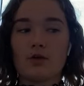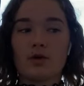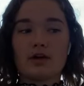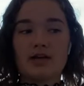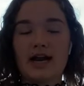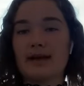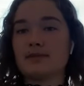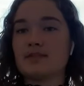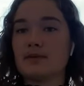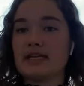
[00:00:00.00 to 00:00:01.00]
we're not able
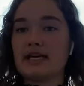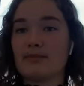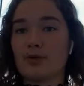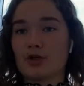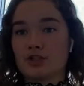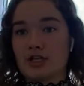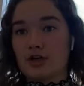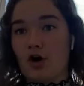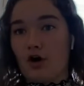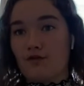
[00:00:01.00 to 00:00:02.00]
to meet in person,
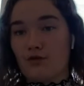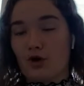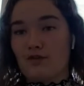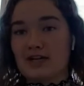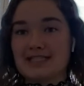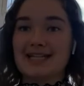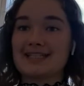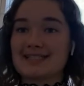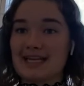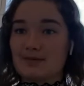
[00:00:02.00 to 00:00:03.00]
all 4 of us at the
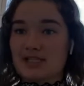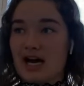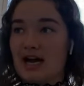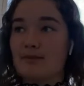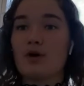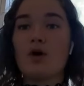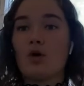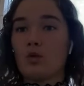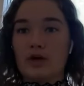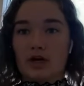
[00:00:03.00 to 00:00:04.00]
same time,
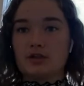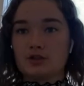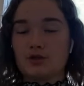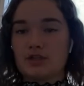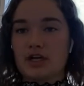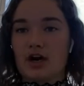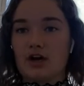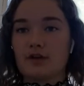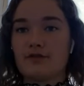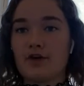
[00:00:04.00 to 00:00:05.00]
we are using
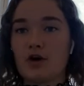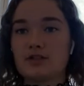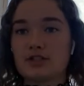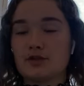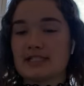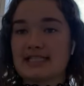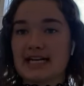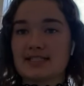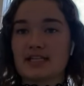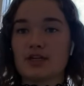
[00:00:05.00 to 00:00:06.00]
our phones, using
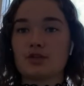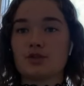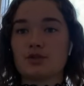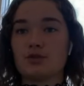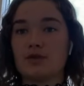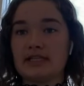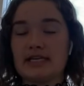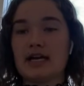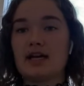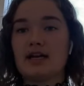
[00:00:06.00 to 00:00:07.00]
texting to
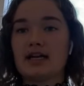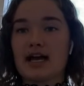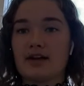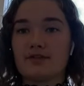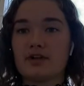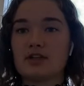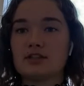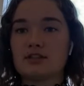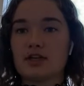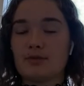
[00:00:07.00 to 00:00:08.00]
really kind of
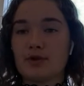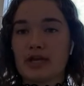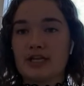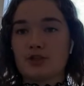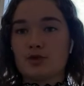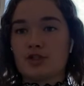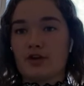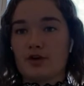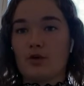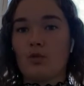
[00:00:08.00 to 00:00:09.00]
communicate to each
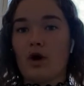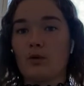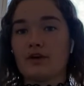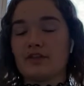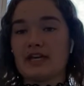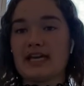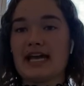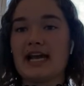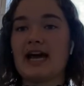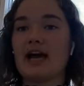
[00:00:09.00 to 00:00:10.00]
other what we're
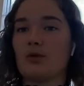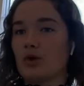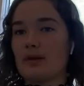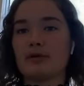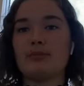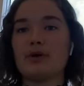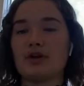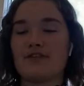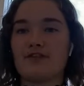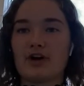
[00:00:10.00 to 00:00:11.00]
thinking, and we're able to build
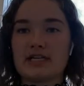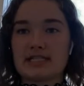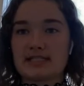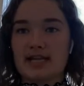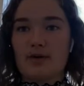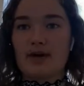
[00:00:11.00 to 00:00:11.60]
off of our ideas that way.